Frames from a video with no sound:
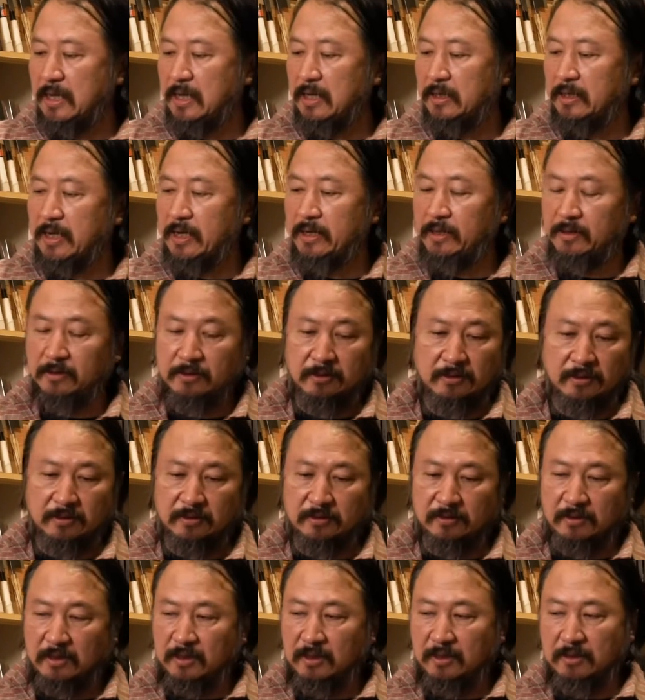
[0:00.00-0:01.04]
Again, this
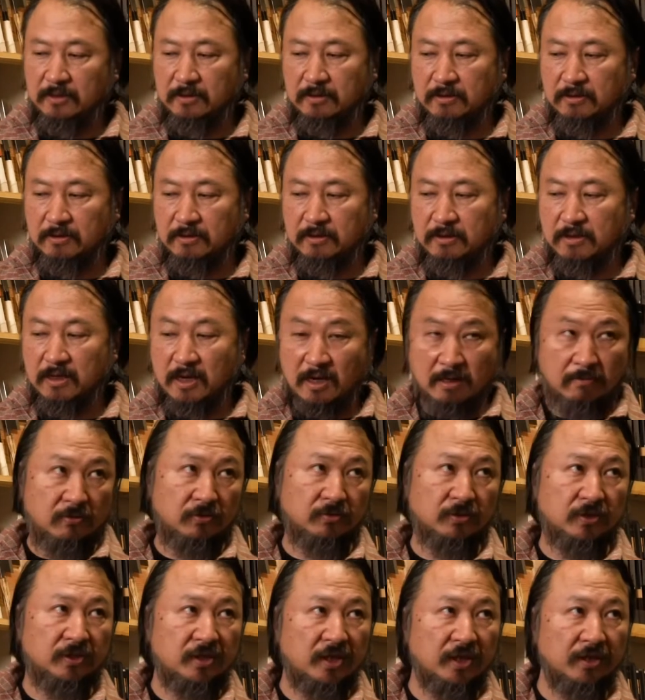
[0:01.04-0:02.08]
is a
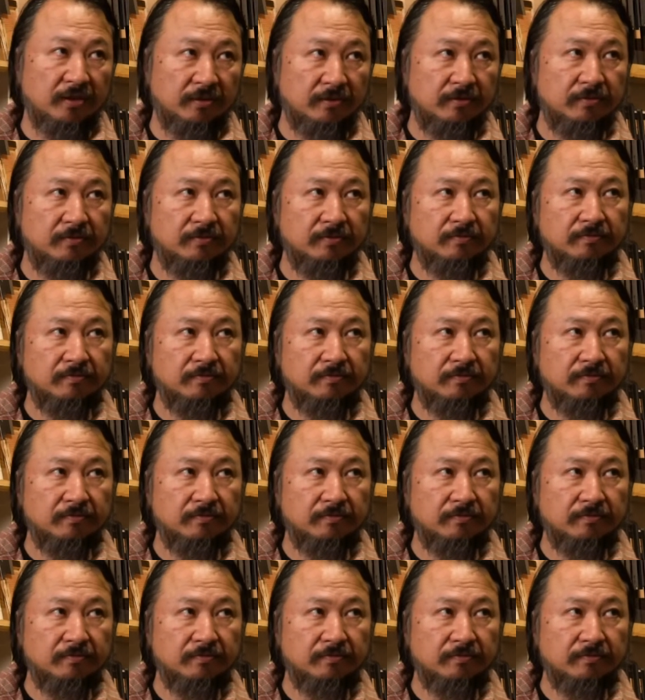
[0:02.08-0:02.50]
carbon steel.